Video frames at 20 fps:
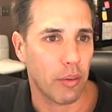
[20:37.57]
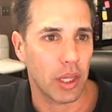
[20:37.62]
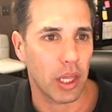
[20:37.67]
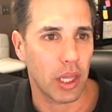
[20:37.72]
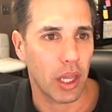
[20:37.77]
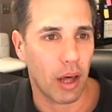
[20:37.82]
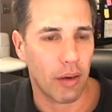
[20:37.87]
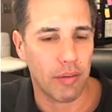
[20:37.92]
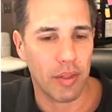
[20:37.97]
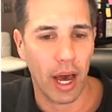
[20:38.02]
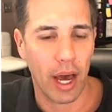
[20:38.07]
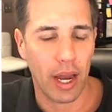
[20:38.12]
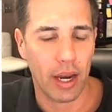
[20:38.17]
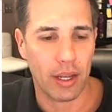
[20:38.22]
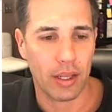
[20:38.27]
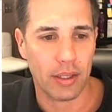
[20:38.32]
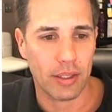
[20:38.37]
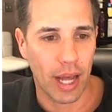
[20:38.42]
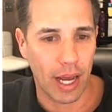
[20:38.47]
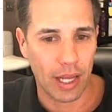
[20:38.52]
love that,
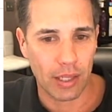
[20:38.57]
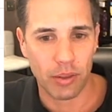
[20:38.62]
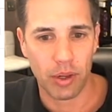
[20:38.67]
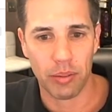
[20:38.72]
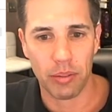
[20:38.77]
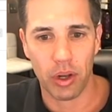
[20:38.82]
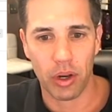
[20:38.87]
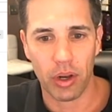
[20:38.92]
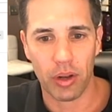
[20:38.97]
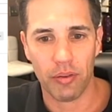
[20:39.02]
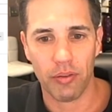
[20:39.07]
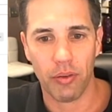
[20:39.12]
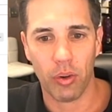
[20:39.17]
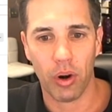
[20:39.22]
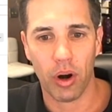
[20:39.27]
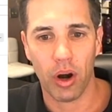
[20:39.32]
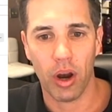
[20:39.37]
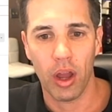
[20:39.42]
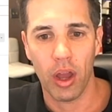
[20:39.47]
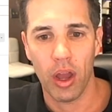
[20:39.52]
because that's what I'm looking
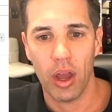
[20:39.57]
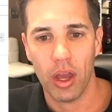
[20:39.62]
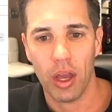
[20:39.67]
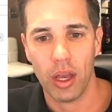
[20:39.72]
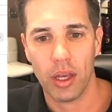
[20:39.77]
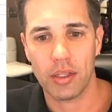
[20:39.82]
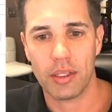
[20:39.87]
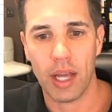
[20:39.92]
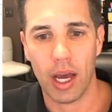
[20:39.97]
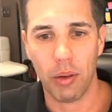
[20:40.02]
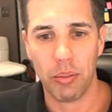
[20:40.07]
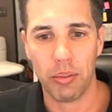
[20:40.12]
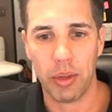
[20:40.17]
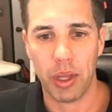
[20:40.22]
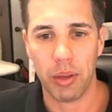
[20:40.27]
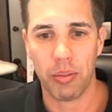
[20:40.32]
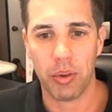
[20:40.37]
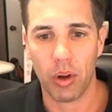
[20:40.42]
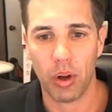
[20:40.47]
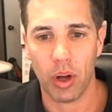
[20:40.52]
for, is to help
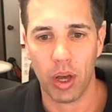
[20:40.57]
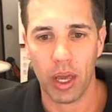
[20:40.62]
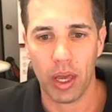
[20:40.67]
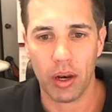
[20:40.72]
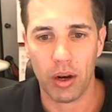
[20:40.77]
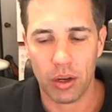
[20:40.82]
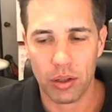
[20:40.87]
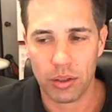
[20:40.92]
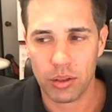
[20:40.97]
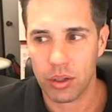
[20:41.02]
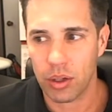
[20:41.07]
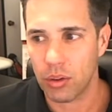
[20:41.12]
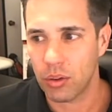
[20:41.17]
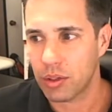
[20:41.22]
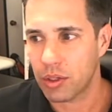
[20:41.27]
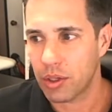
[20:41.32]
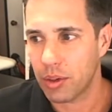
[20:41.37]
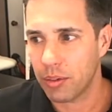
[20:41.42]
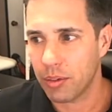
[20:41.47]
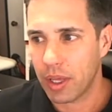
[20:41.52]
people and also
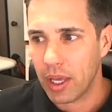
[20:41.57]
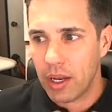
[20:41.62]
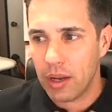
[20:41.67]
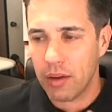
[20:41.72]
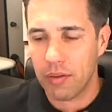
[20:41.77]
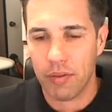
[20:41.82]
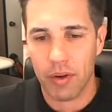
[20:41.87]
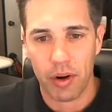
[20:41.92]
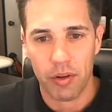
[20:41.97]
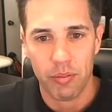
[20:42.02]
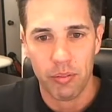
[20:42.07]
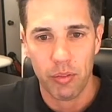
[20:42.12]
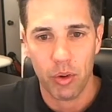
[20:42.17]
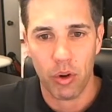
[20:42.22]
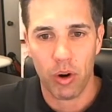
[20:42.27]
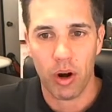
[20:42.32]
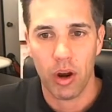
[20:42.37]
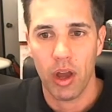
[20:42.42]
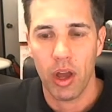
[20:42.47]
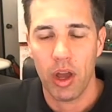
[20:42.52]
to get in front of
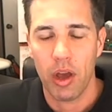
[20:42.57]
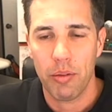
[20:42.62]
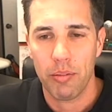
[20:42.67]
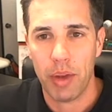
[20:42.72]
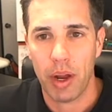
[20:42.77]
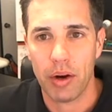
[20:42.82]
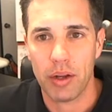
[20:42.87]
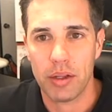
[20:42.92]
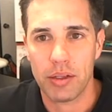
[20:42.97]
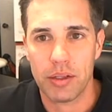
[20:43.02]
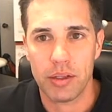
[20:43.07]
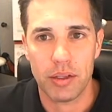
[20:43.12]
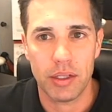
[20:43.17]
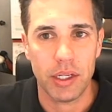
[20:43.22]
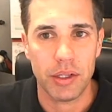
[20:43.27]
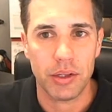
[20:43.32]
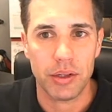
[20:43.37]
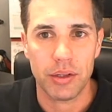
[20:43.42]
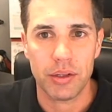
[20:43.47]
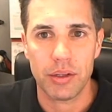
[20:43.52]
more parents and
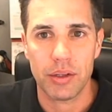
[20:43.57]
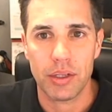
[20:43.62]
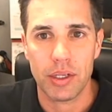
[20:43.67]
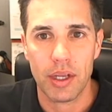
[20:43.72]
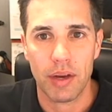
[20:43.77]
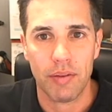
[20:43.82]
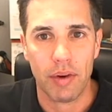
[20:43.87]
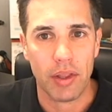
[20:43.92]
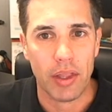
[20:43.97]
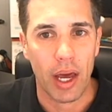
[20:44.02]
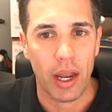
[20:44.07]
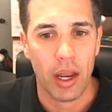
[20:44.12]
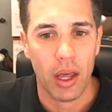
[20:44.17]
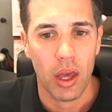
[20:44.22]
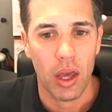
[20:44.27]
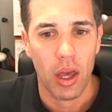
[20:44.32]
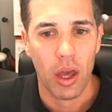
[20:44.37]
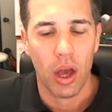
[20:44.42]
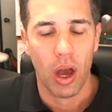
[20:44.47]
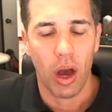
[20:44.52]
teachers and stuff like that.
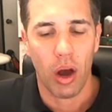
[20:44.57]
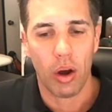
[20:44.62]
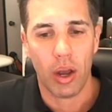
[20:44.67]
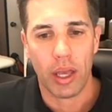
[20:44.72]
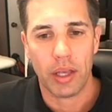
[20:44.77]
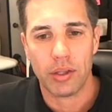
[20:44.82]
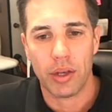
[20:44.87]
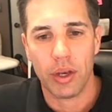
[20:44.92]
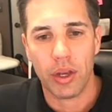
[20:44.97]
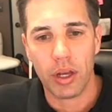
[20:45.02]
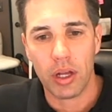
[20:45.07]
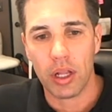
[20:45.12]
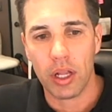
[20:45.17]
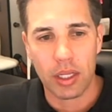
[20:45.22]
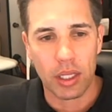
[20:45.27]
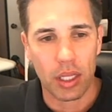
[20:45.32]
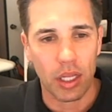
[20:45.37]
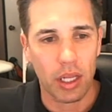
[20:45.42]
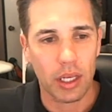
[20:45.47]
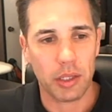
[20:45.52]
Okay, so you can click
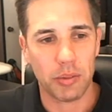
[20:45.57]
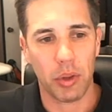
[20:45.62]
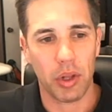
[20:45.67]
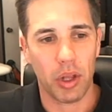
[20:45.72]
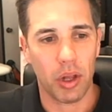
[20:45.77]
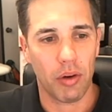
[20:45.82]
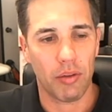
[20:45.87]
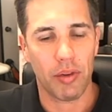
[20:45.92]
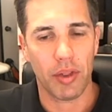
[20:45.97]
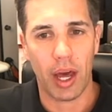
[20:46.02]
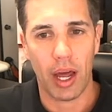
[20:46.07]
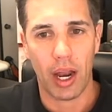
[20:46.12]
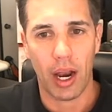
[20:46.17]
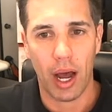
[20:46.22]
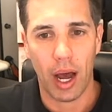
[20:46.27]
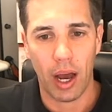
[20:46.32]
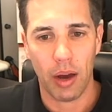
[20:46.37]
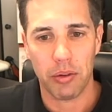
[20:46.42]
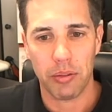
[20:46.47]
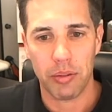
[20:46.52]
the links below for that.
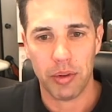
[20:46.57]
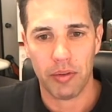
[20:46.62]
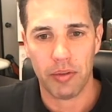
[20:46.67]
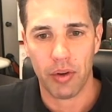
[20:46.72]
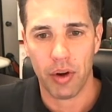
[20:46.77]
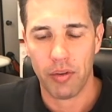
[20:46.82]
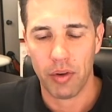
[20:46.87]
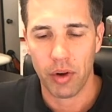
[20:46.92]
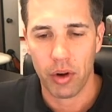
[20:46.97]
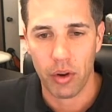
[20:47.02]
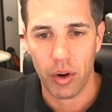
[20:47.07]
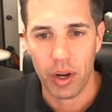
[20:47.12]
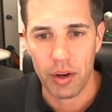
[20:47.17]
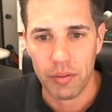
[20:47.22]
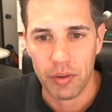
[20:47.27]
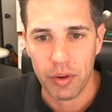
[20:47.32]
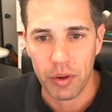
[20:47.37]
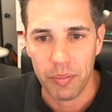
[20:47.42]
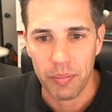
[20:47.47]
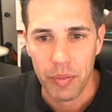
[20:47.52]
I would be forever
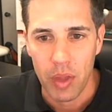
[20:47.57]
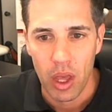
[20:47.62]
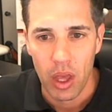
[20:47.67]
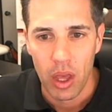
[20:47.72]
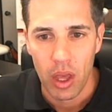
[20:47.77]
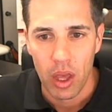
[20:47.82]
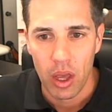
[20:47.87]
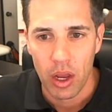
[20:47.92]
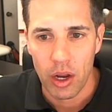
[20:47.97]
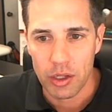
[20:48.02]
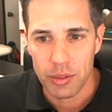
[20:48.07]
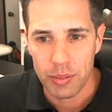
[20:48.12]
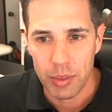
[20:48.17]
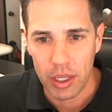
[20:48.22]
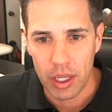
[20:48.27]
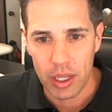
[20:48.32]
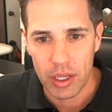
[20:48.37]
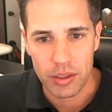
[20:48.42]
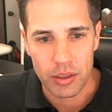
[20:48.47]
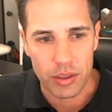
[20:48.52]
grateful. Here's my
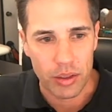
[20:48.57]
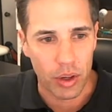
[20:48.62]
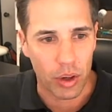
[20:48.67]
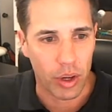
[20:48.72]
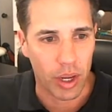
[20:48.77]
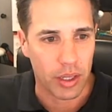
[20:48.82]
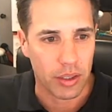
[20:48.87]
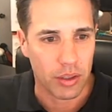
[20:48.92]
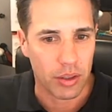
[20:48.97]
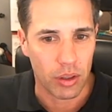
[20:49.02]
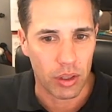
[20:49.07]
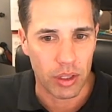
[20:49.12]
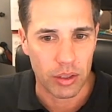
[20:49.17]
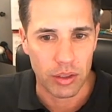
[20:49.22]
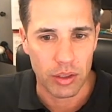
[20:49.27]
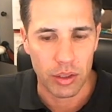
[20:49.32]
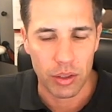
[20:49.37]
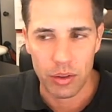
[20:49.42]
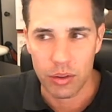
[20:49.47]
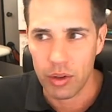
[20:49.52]
latest. Okay, so let's
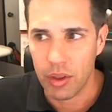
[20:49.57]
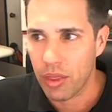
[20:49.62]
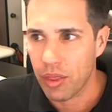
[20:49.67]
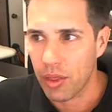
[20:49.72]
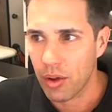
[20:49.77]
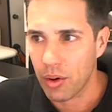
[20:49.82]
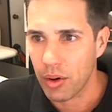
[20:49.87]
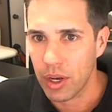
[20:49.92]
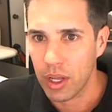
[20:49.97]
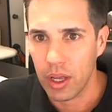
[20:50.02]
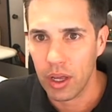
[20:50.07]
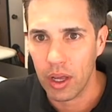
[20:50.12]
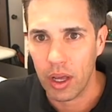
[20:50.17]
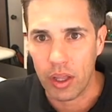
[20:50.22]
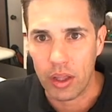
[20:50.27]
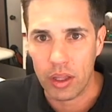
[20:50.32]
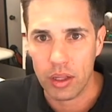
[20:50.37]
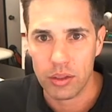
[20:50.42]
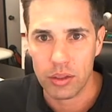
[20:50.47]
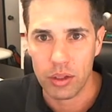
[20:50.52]
do 30
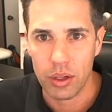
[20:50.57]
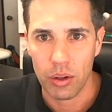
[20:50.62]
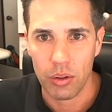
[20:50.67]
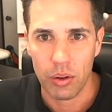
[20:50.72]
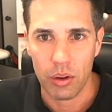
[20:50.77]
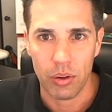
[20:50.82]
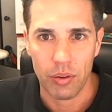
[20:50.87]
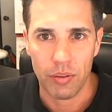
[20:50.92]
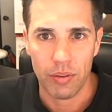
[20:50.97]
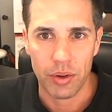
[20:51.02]
and let's go over